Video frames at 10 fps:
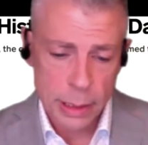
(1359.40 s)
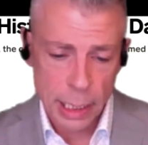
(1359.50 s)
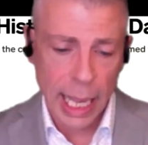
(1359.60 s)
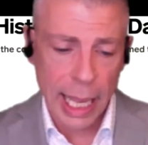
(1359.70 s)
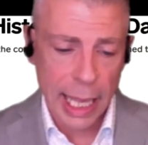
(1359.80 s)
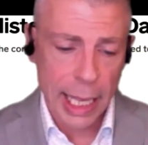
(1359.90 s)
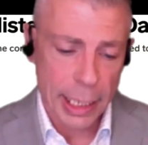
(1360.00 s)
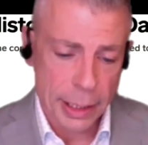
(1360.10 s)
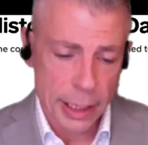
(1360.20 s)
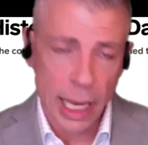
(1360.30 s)

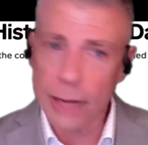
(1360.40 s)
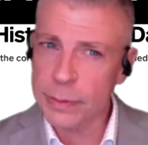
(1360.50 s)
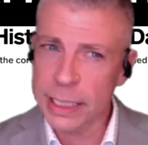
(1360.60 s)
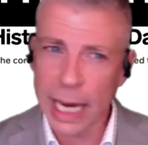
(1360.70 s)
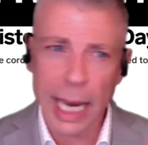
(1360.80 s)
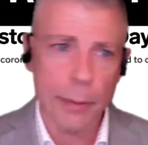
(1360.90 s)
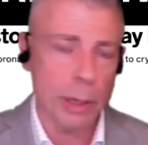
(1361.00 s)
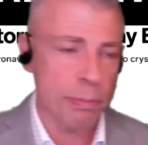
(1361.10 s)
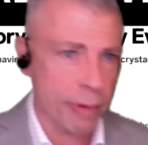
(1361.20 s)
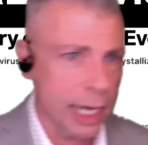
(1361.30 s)
And every day we
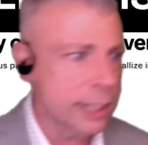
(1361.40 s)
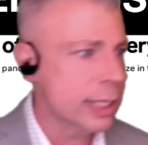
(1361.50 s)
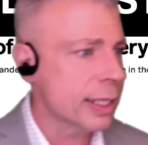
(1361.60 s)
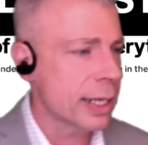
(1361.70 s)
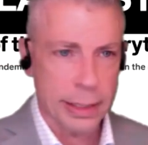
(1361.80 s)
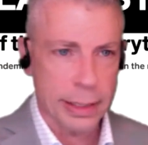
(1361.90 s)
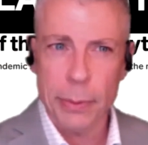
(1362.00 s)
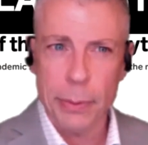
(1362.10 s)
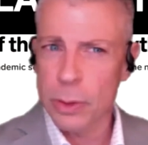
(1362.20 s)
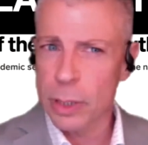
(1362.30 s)
prayed that the next day
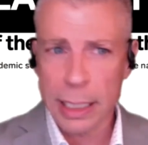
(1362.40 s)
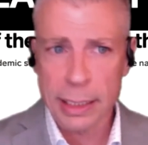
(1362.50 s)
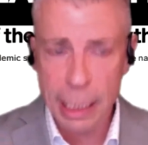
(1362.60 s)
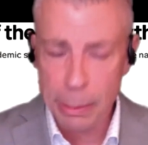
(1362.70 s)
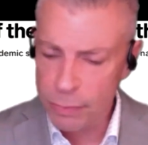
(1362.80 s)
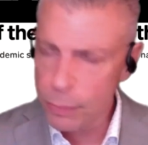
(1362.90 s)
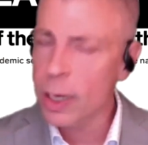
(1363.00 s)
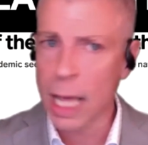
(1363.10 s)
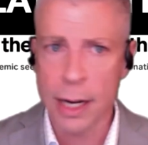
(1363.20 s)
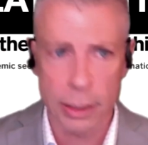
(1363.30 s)
would look like the day before it.
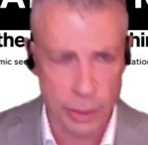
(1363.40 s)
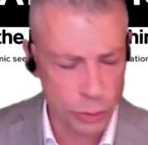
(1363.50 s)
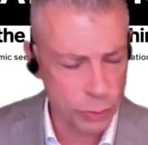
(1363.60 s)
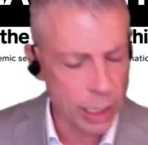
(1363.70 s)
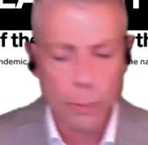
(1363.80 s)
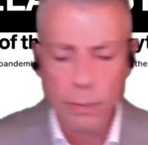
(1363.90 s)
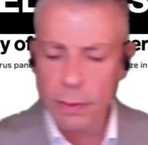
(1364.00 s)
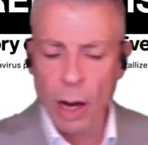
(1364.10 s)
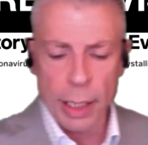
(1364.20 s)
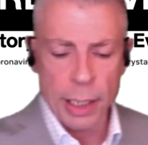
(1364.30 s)
And in Australia, we've
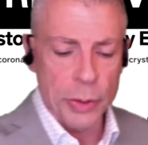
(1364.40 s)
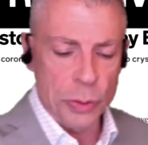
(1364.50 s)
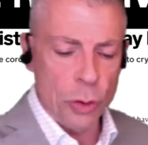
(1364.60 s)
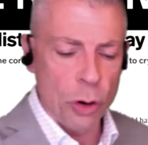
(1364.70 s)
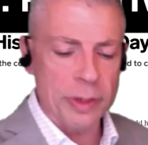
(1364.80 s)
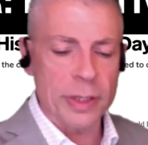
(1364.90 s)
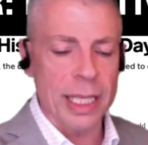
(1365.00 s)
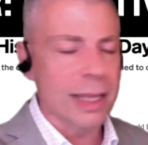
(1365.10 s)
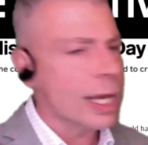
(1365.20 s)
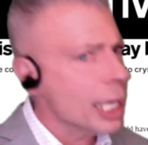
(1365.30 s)
gotten enormously
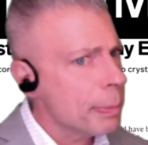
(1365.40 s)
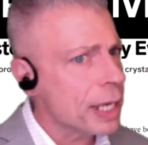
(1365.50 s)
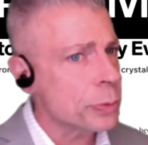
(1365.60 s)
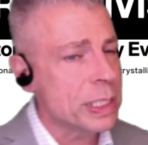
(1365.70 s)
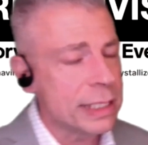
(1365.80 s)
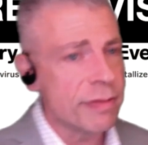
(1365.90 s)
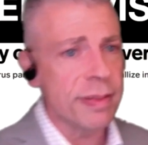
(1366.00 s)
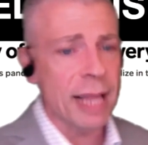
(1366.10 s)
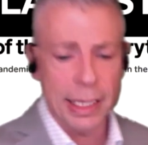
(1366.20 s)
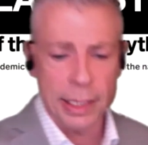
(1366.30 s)
lucky because we did
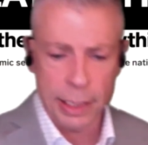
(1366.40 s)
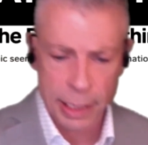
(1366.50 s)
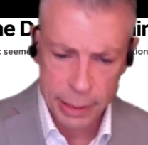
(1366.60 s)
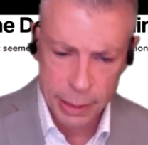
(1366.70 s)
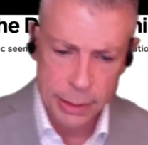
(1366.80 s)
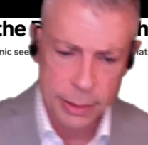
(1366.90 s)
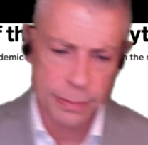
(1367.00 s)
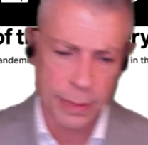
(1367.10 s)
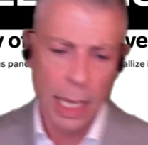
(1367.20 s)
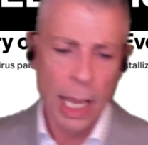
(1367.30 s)
flatten the curve.
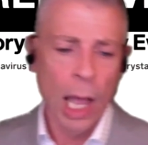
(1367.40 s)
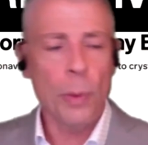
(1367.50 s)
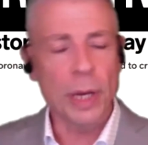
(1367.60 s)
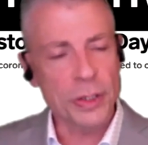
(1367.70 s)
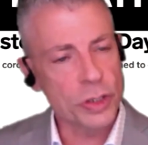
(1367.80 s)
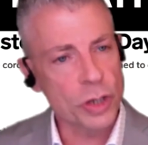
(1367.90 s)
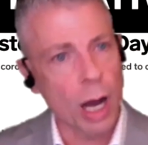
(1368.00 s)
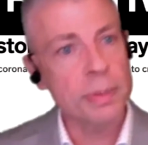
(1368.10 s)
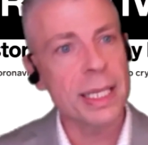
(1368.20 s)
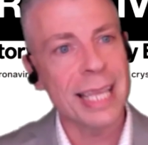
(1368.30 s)
We
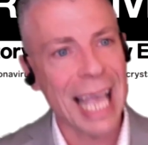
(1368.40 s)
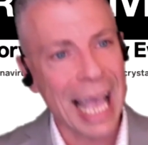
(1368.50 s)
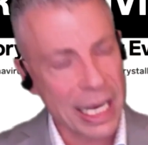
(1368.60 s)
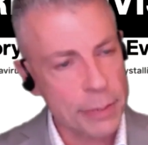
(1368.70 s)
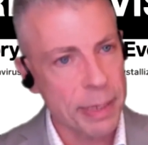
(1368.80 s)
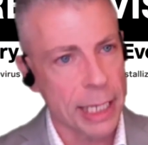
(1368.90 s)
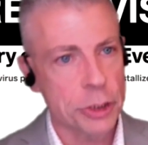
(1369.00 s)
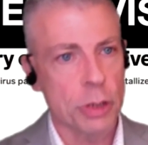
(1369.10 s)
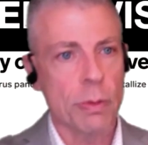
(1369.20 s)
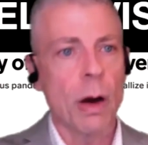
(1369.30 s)
stopped the
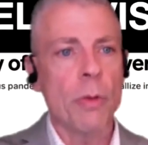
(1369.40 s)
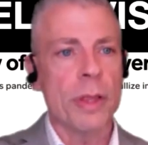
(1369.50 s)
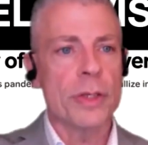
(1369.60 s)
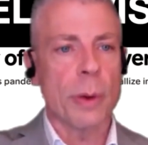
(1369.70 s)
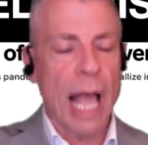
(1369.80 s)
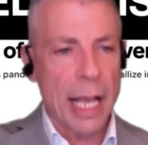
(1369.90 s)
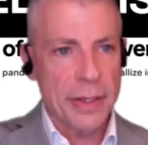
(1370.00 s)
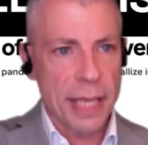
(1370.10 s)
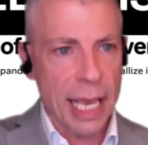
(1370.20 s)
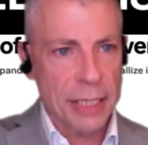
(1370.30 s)
exponential growth. And so as
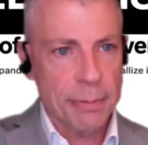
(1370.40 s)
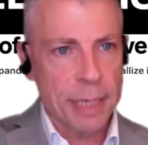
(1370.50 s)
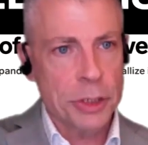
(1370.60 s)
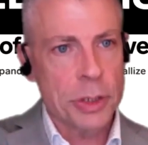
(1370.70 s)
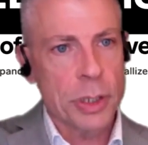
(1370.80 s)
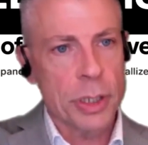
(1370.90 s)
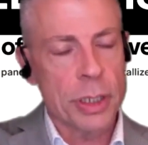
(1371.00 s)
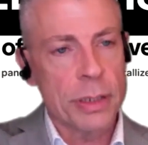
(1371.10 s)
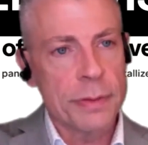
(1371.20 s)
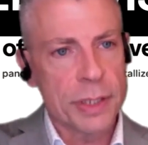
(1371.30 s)
the exponential
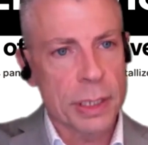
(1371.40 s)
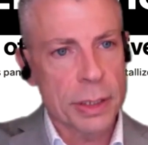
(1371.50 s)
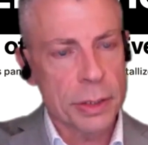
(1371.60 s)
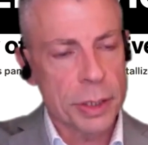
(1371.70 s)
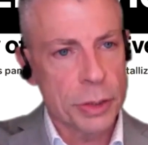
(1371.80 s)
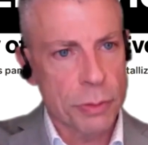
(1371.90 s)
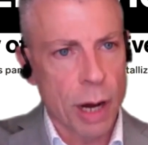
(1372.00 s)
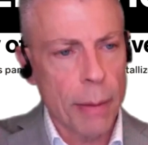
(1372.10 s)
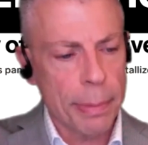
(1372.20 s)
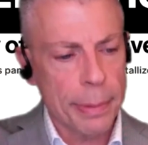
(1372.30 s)
curve starts to drop,